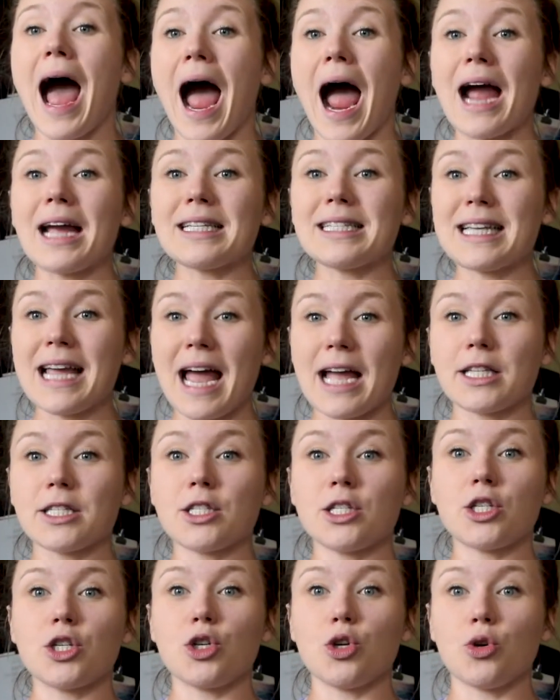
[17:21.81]
I
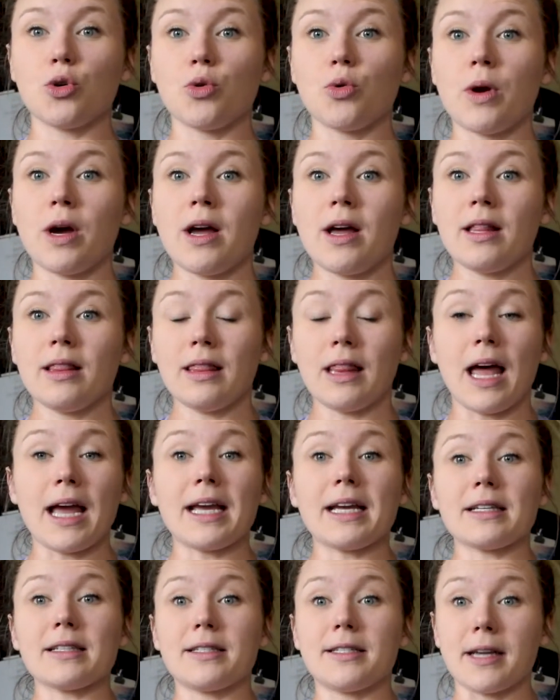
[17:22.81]
tend to
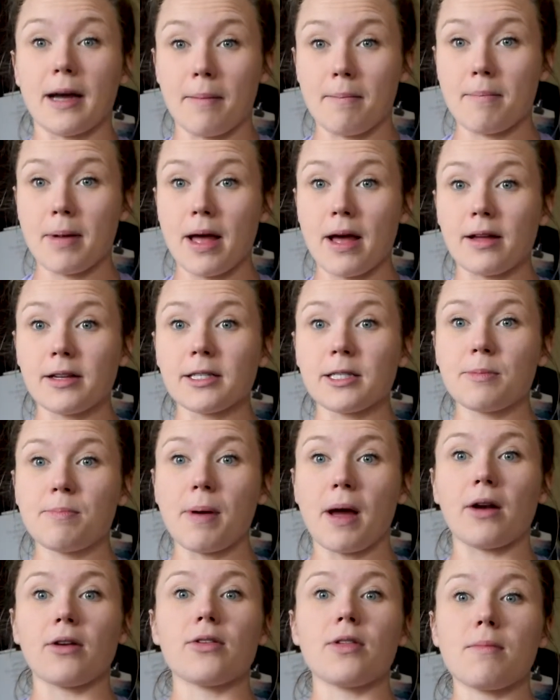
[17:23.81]
like dumbbells
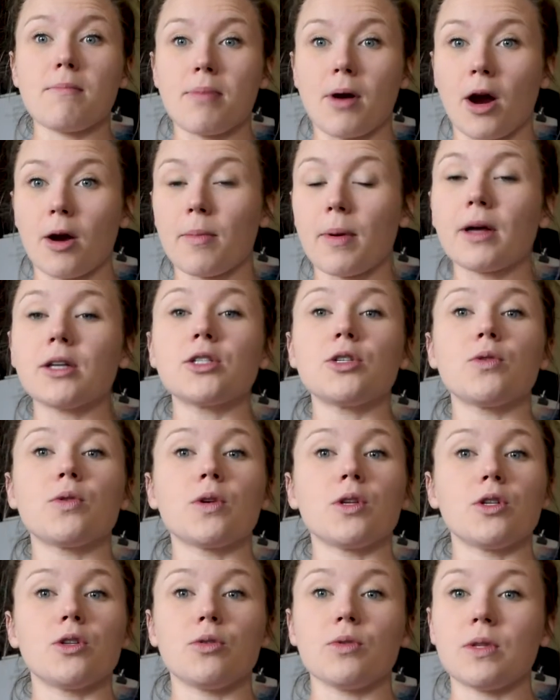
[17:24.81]
better than barbells. You
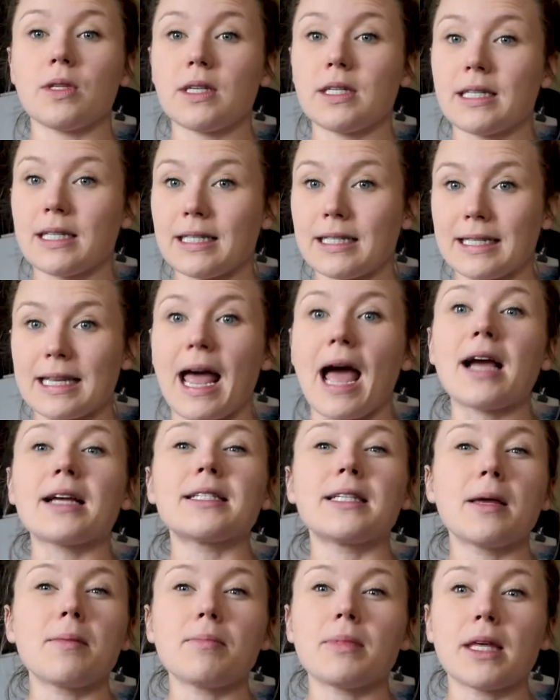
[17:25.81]
can do these exact
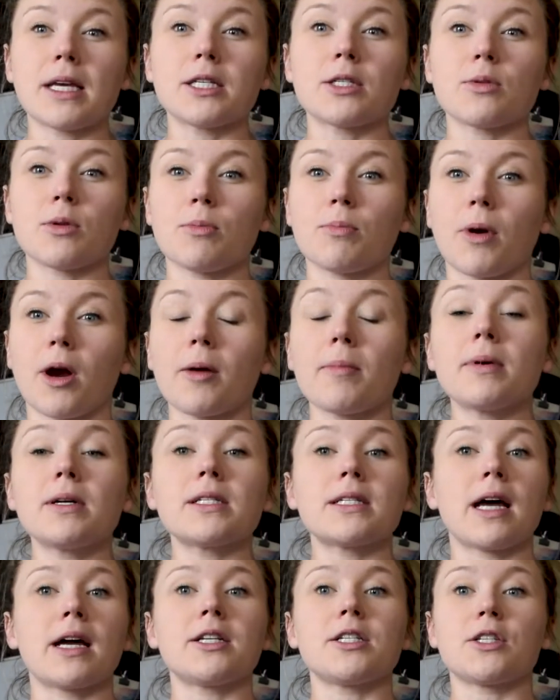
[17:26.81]
same things with
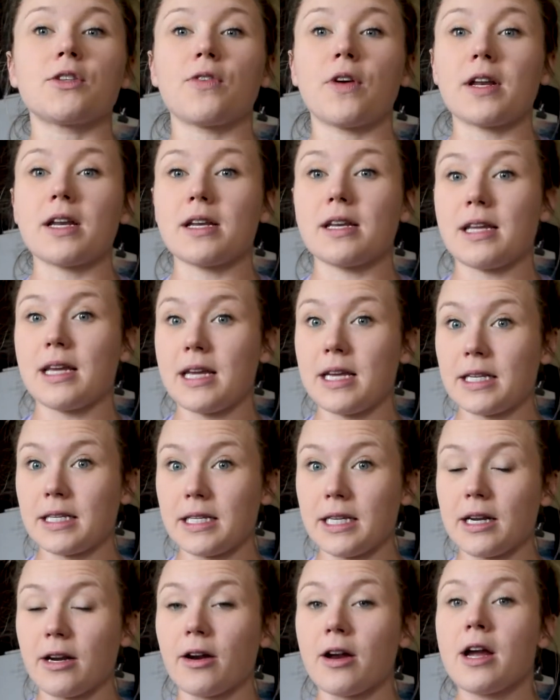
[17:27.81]
barbells. I just find it
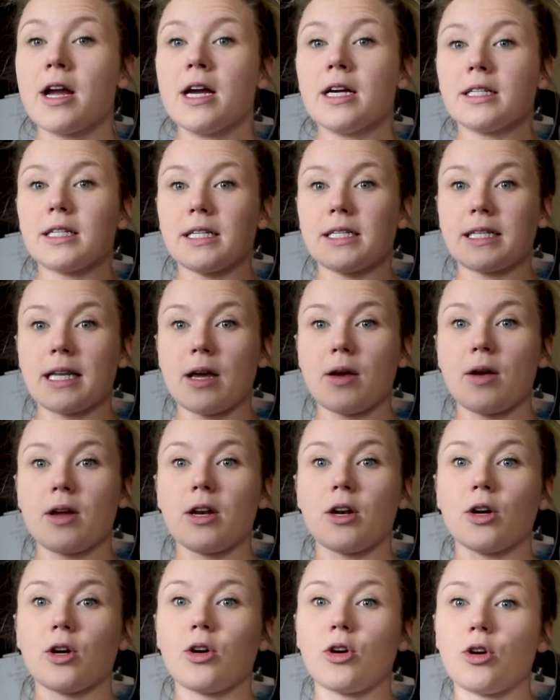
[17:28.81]
easier to stay
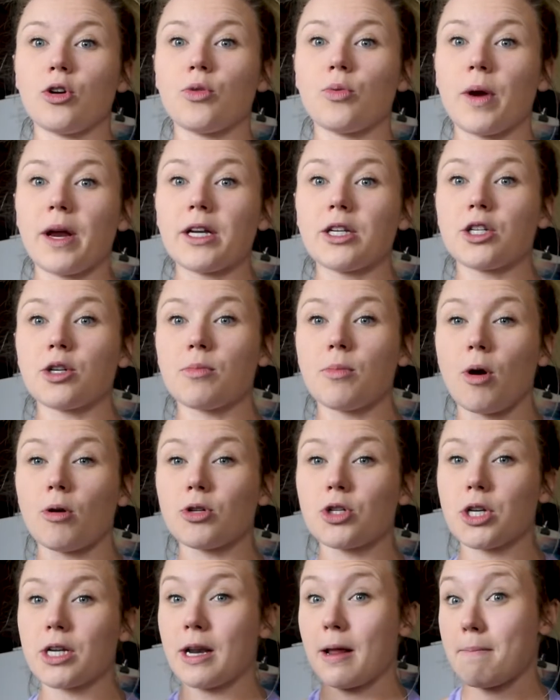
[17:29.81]
in a good range of
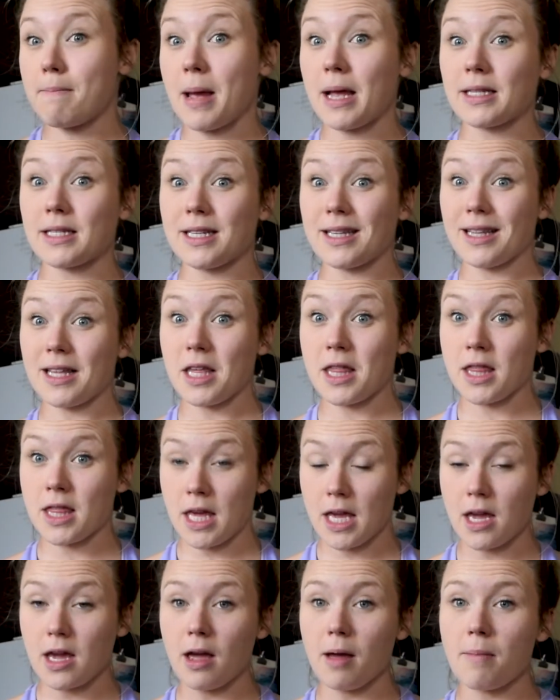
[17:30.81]
motion and mentally
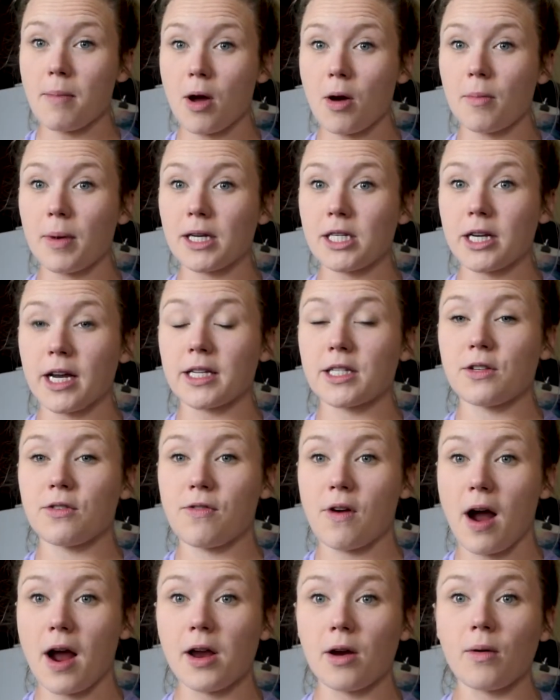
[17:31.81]
think about my chest
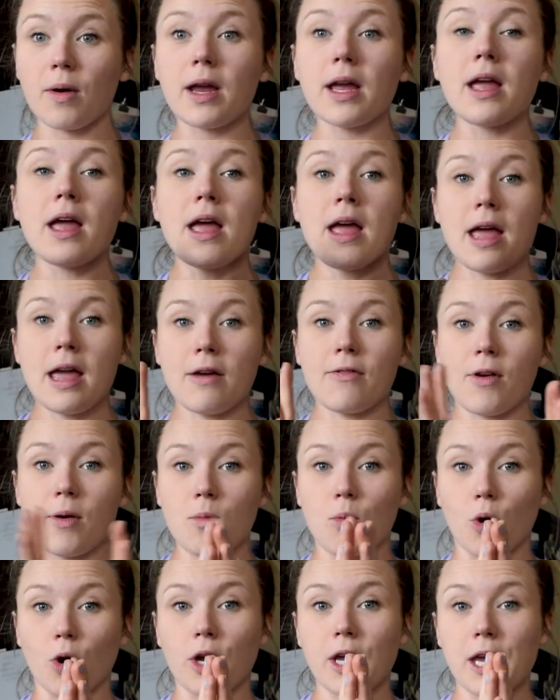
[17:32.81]
firing if
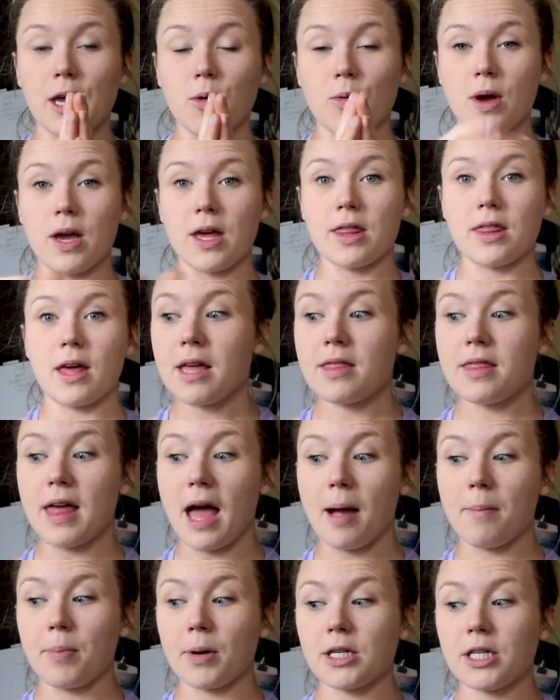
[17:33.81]
I'm working with
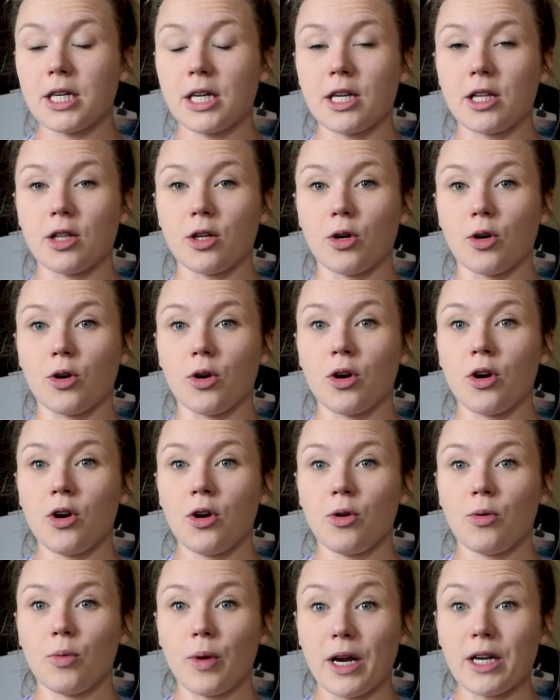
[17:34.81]
that particular
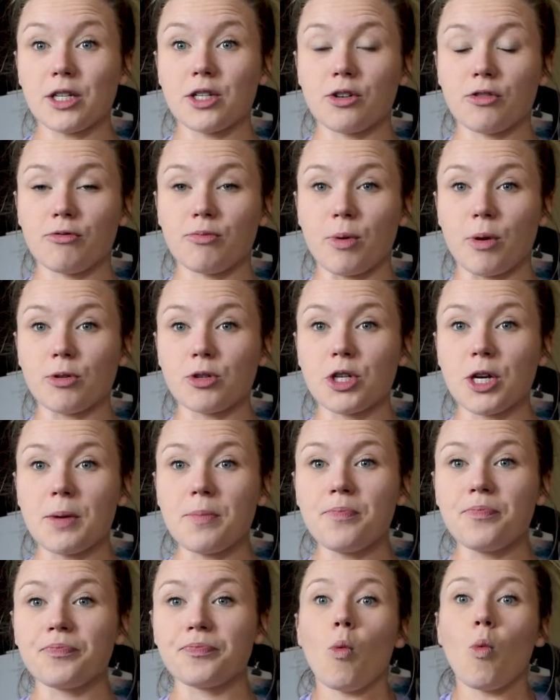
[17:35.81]
range of
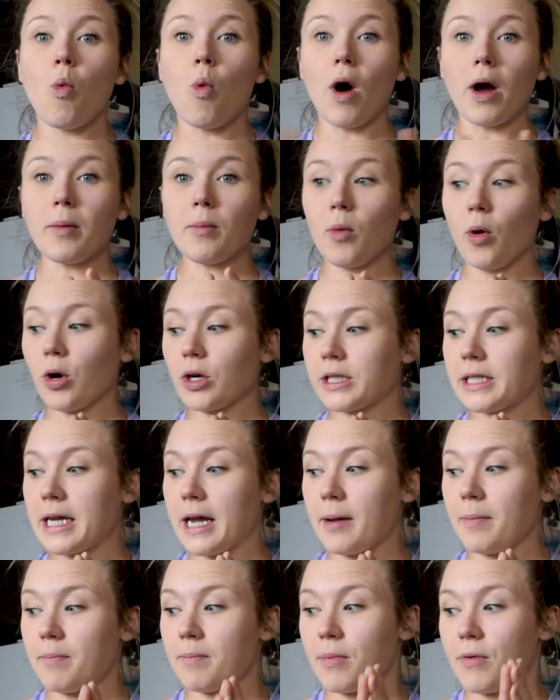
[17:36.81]
motion. One more
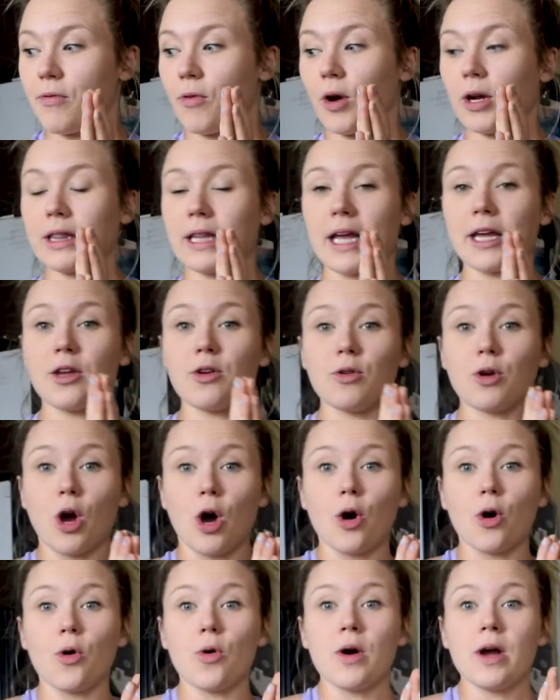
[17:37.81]
tip before I let you
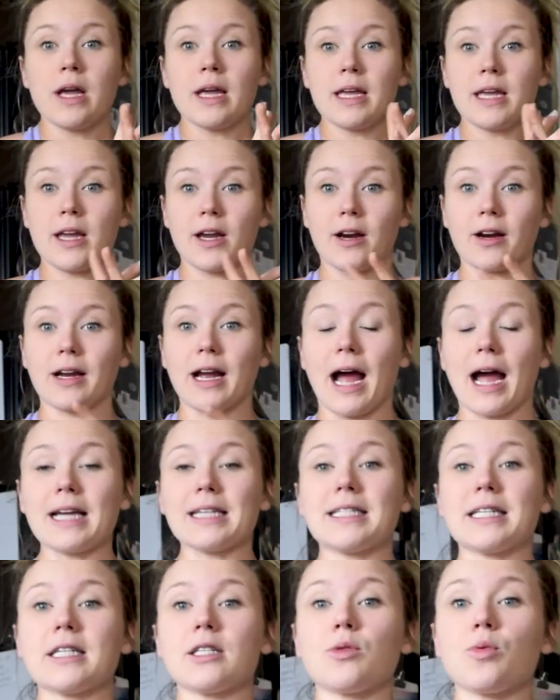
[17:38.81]
go here,
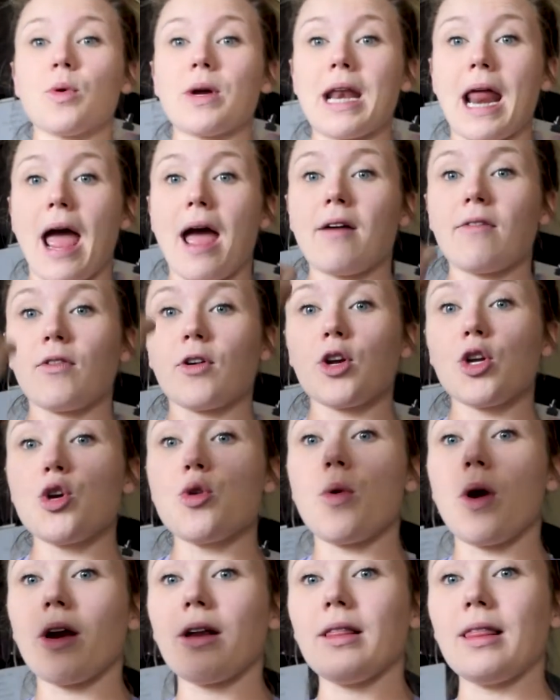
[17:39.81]
guys, is whenever
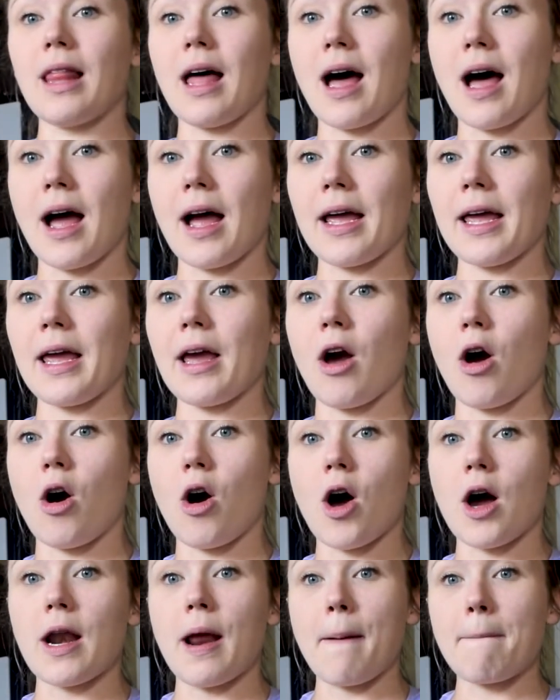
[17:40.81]
you are lying
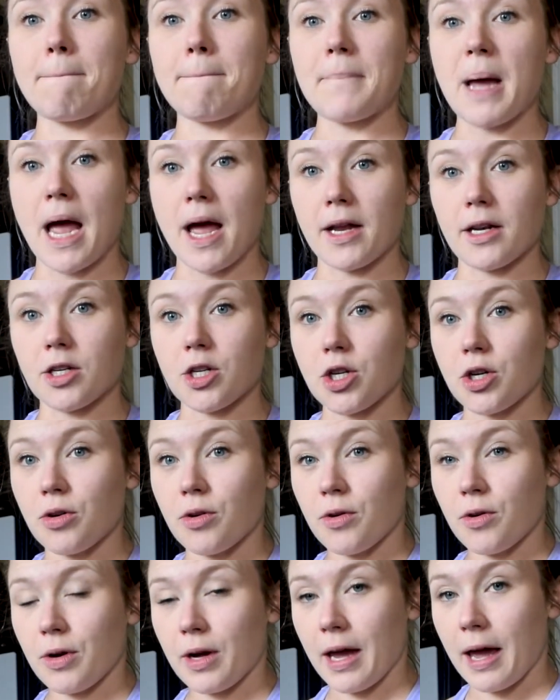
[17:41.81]
on a bench,
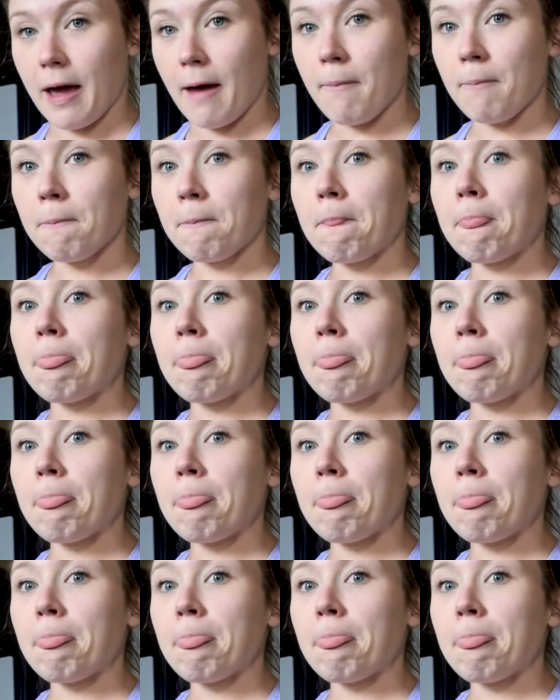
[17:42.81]
okay?